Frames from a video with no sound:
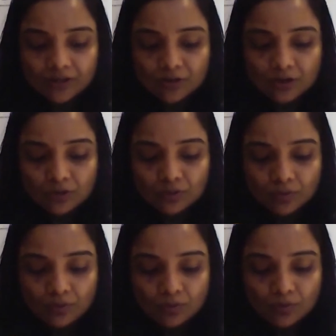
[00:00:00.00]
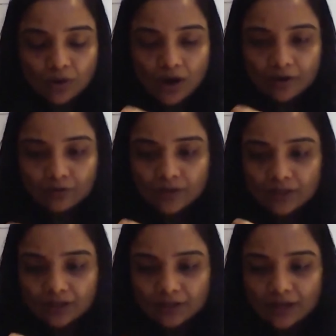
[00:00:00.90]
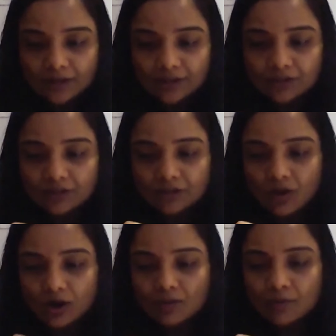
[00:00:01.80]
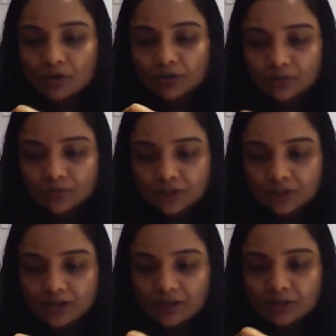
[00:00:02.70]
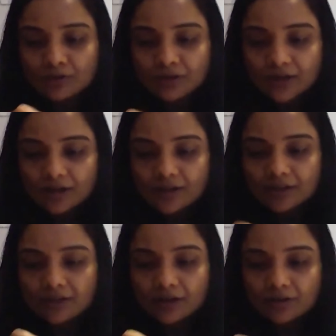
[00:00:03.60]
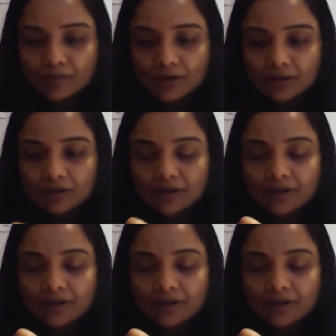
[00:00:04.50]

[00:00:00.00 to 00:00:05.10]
So Ayurvedic texts talk about doshas, gunas, karma,